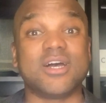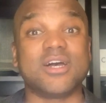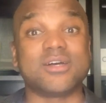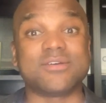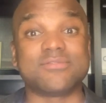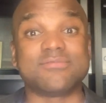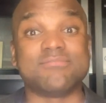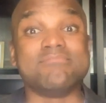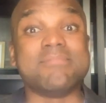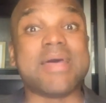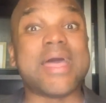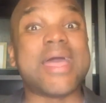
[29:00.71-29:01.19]

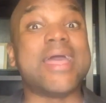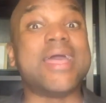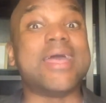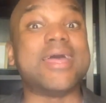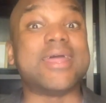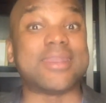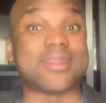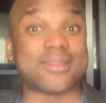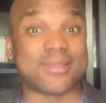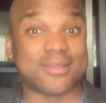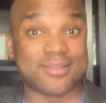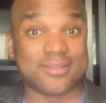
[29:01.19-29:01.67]
of
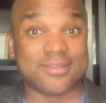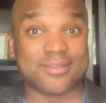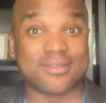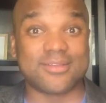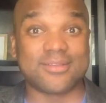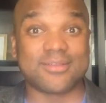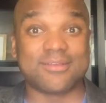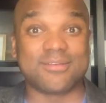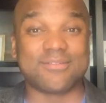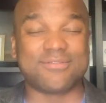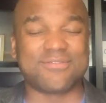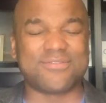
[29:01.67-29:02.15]
man
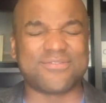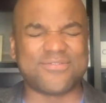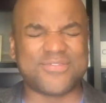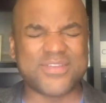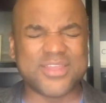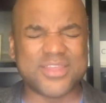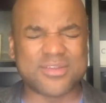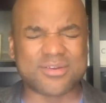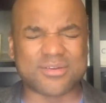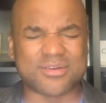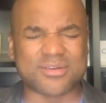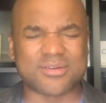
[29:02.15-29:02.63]

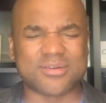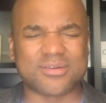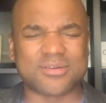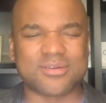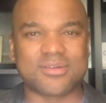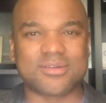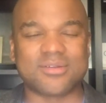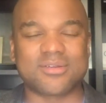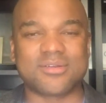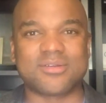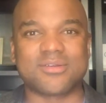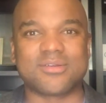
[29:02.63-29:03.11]
fear,
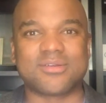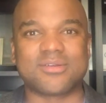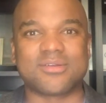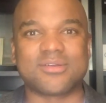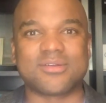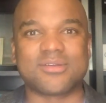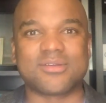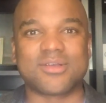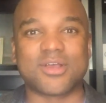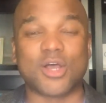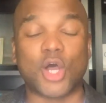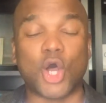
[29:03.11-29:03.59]

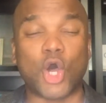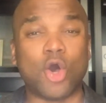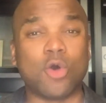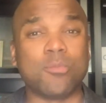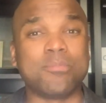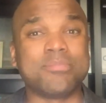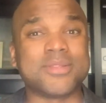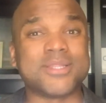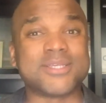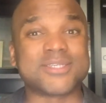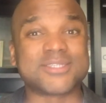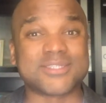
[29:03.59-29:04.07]

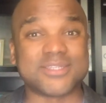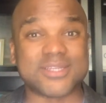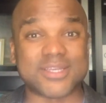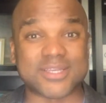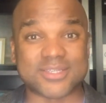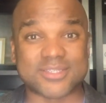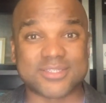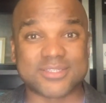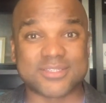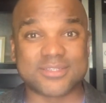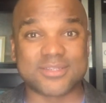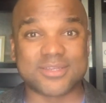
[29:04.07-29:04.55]

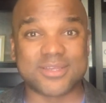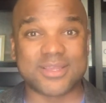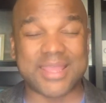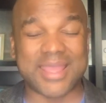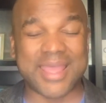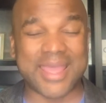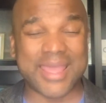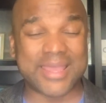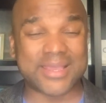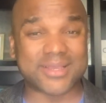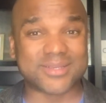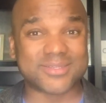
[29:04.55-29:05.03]
hopelessness,
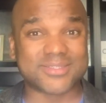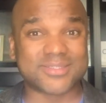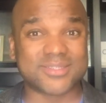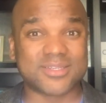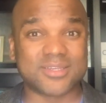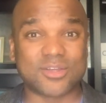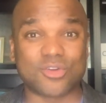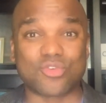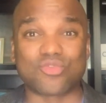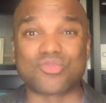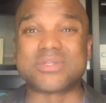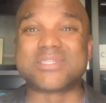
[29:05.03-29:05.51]
angst,
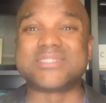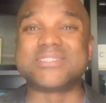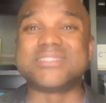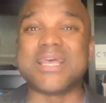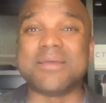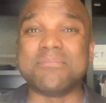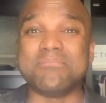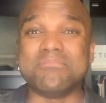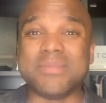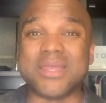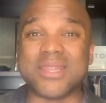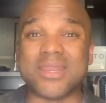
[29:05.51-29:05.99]

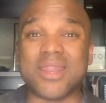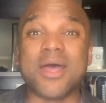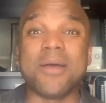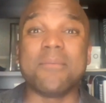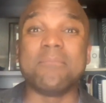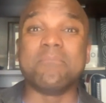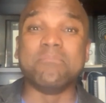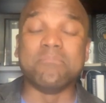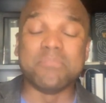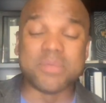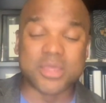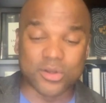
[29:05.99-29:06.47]
resentment,
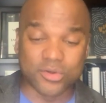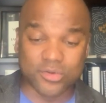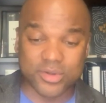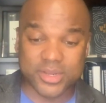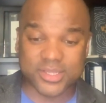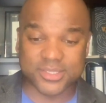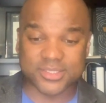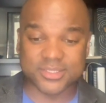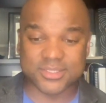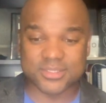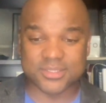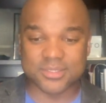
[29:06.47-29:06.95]

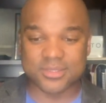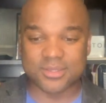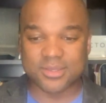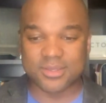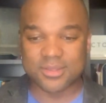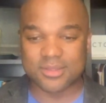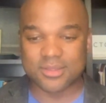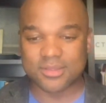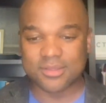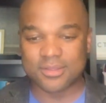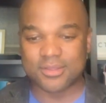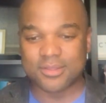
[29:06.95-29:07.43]
bitterness.
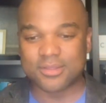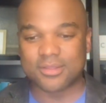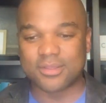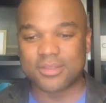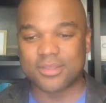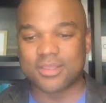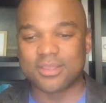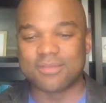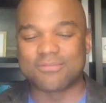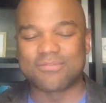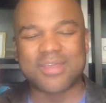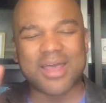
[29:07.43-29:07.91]

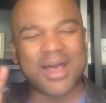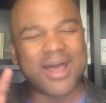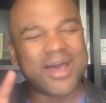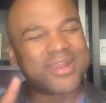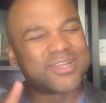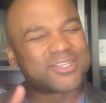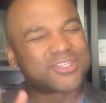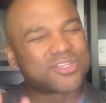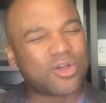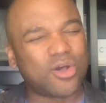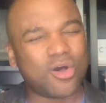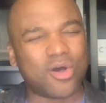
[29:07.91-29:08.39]
If God
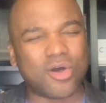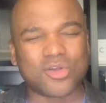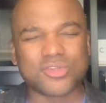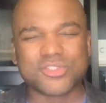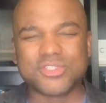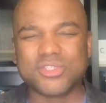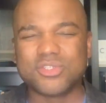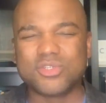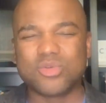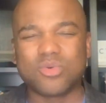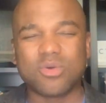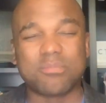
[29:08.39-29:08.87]
has called
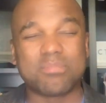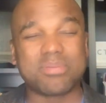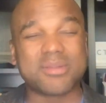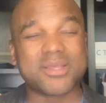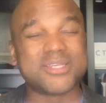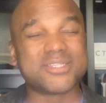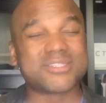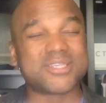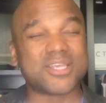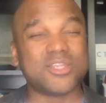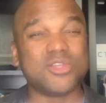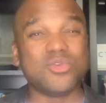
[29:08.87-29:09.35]
you to a
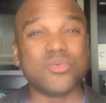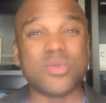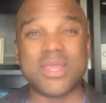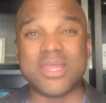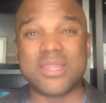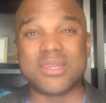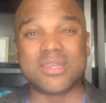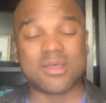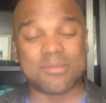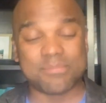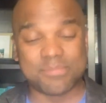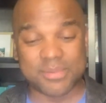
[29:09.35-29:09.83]
place and you
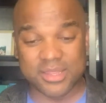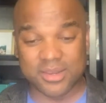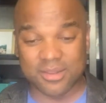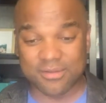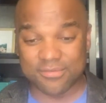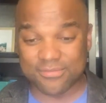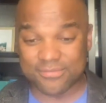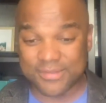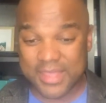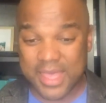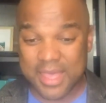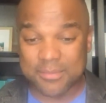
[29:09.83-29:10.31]
end up in a
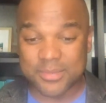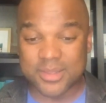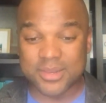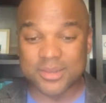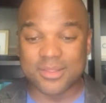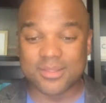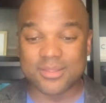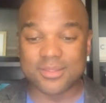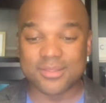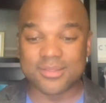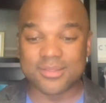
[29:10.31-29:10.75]
famine,